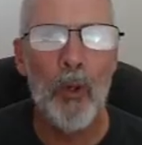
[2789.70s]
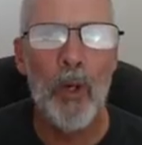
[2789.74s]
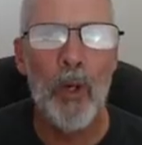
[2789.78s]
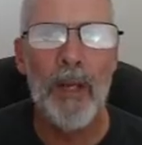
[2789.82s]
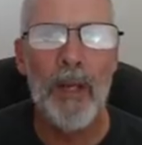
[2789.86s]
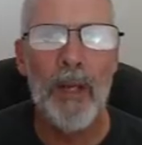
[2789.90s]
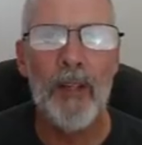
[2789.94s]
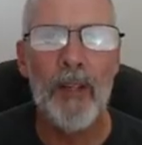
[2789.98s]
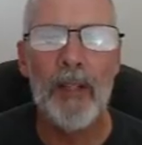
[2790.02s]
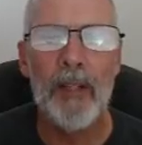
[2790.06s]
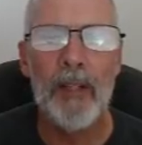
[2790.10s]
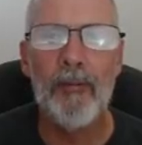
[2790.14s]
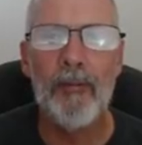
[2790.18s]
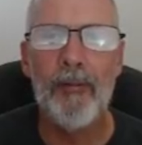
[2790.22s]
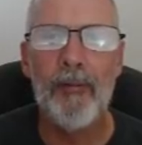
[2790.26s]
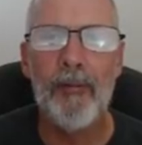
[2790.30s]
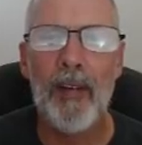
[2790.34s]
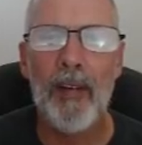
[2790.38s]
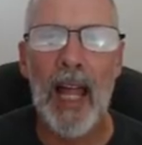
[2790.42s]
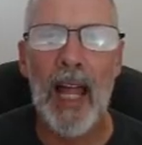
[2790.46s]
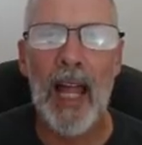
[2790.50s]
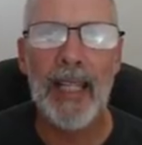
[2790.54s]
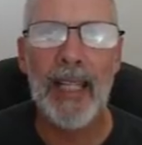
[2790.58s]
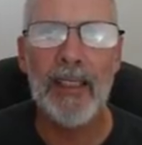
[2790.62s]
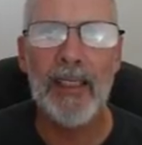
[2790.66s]
who live in
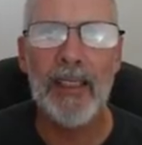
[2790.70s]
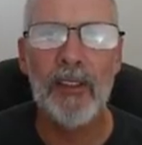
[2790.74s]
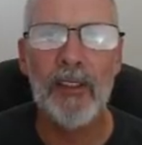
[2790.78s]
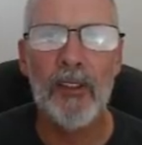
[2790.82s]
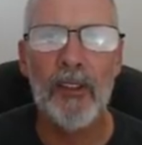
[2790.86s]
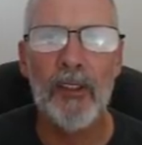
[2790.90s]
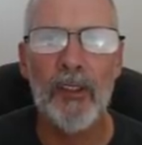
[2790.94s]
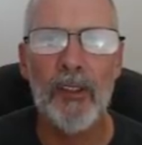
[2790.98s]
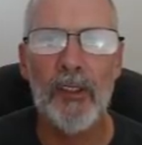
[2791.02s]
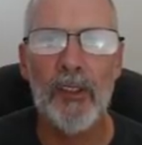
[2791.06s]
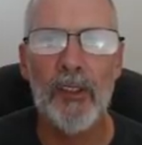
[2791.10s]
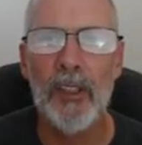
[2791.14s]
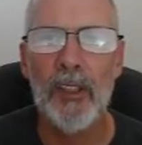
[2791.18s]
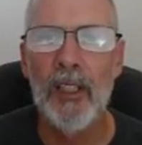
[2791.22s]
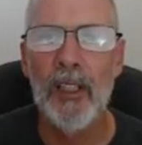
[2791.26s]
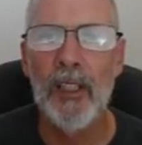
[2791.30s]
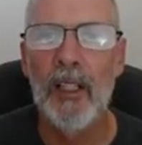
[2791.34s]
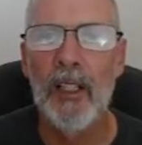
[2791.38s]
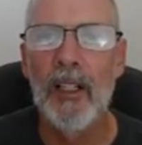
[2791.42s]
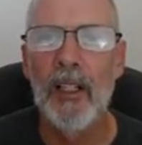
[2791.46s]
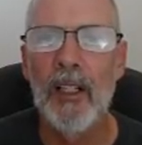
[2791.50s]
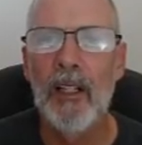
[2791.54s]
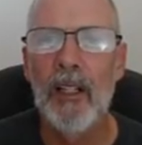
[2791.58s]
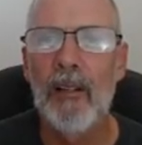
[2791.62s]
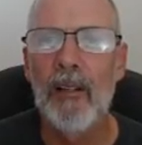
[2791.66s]
flats
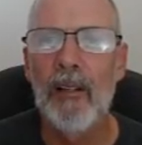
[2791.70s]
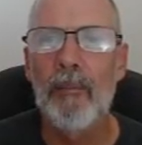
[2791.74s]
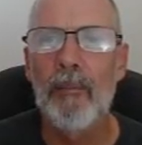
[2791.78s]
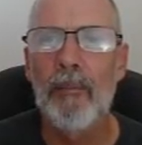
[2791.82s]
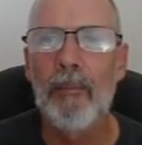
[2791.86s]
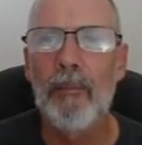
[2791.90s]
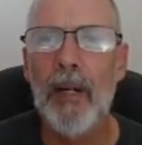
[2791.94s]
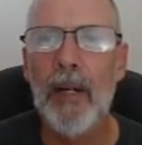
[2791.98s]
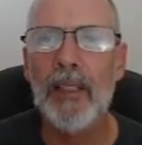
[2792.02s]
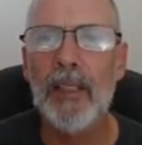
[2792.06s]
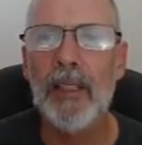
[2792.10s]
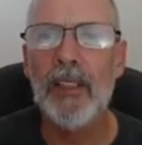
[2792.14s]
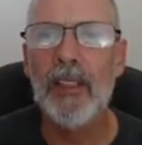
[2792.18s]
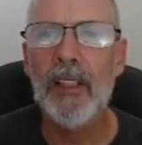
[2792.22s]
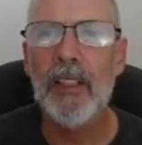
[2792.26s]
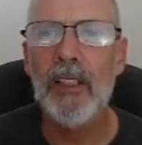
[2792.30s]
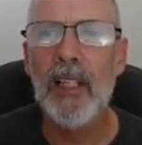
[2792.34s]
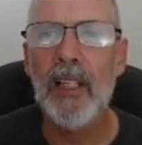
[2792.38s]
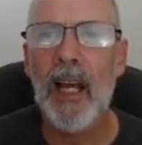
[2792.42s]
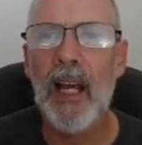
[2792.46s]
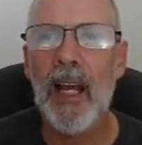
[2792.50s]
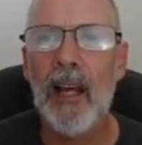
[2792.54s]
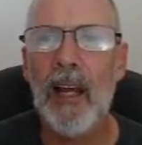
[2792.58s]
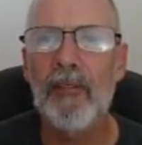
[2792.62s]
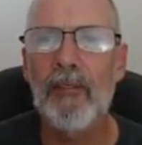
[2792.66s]

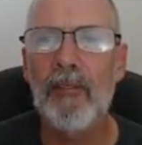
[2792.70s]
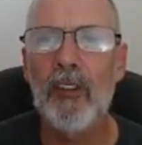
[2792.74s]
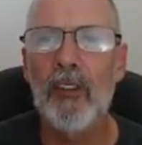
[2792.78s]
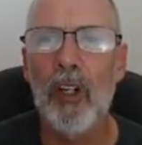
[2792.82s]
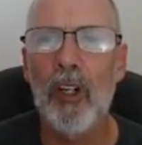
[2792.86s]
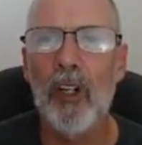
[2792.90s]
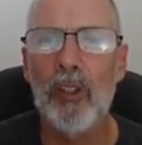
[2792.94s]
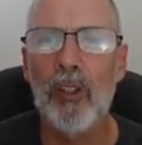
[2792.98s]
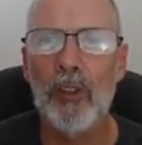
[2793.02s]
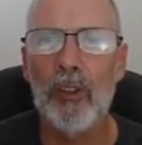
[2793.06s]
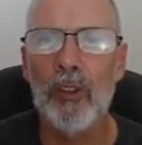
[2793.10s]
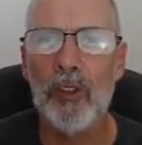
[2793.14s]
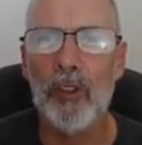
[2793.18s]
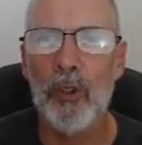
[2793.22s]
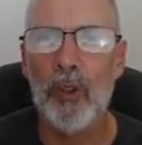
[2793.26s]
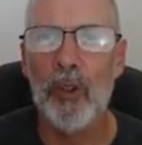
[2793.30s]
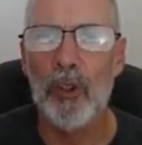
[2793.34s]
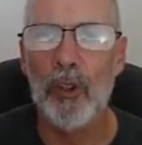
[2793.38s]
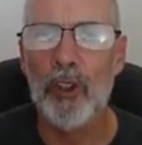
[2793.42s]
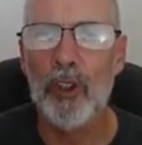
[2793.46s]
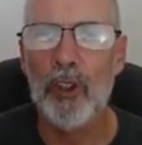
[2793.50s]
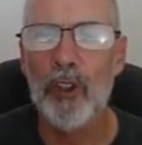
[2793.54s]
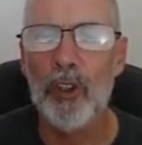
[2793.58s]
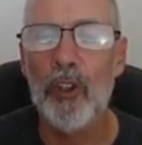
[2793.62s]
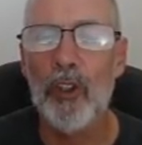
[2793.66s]
mustn't have dogs
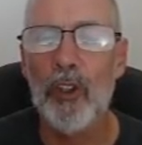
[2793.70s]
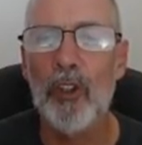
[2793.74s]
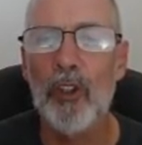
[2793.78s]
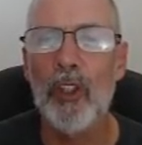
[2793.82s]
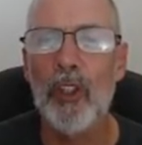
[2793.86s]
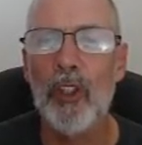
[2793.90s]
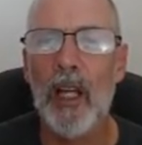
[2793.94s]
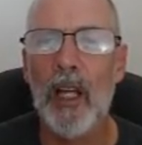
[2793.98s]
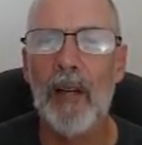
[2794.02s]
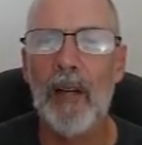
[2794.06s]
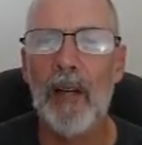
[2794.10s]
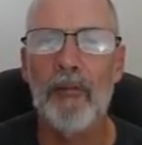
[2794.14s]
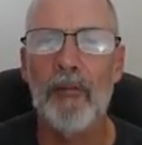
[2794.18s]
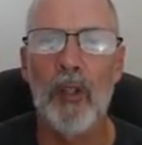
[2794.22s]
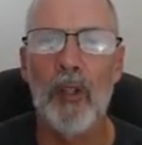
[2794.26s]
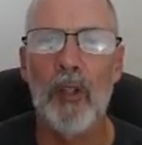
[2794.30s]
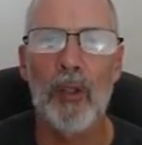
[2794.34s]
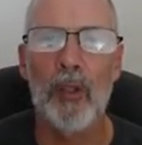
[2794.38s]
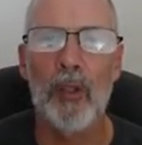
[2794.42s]
or shouldn't have